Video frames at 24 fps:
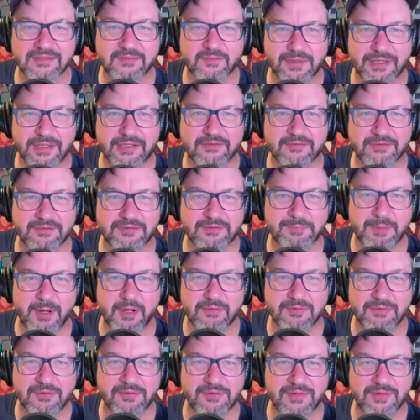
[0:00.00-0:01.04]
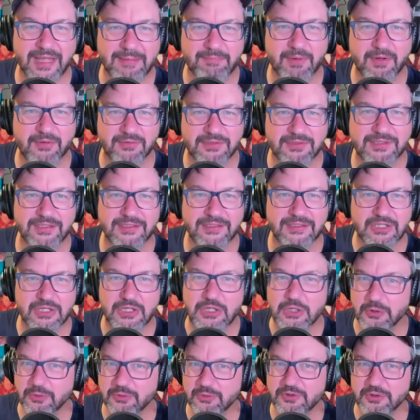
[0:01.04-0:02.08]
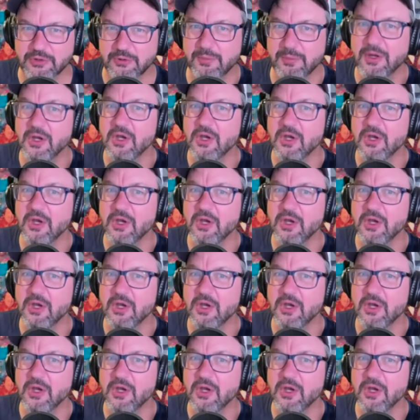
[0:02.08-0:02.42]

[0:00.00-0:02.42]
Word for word: when this was po- like posted to so. Oh YouTube. 07,